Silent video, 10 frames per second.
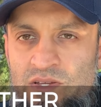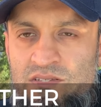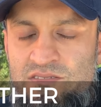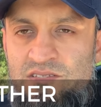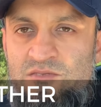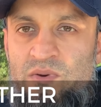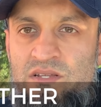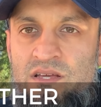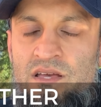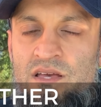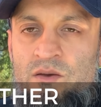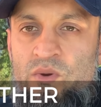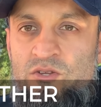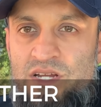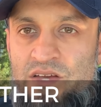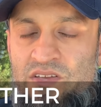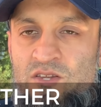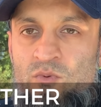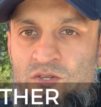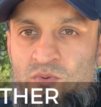distance, but when you're driving
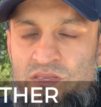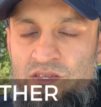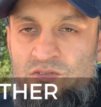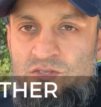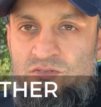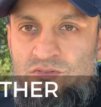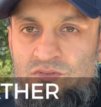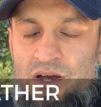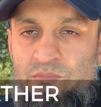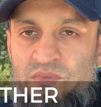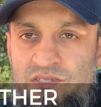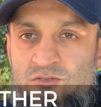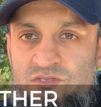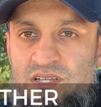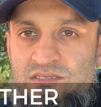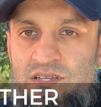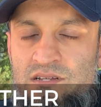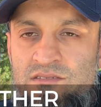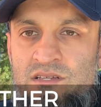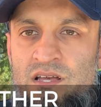in wet weather, you need to up this to 6
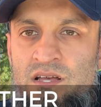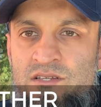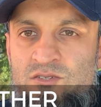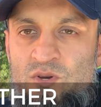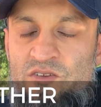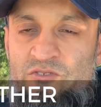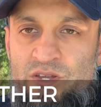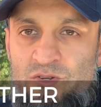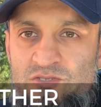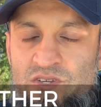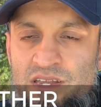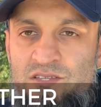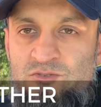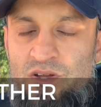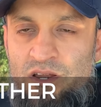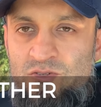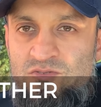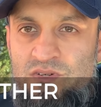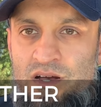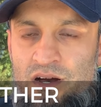seconds. So if you notice you're getting too close
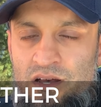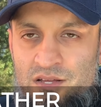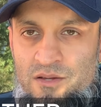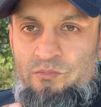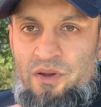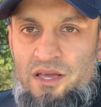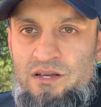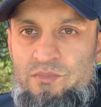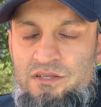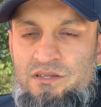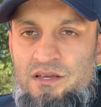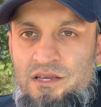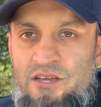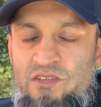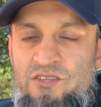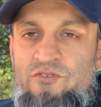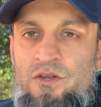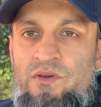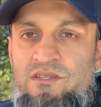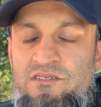to a car, brake a bit, give that
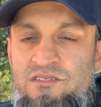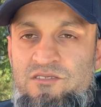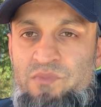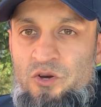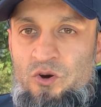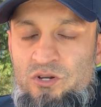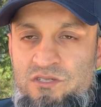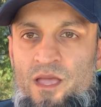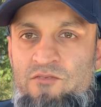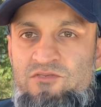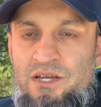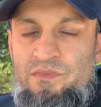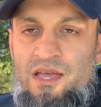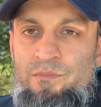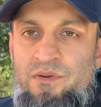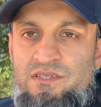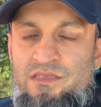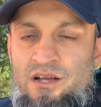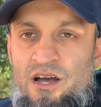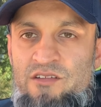following distance, because if something happens and
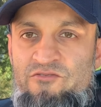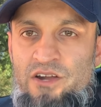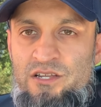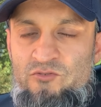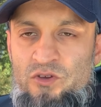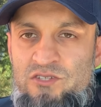the car in front of you has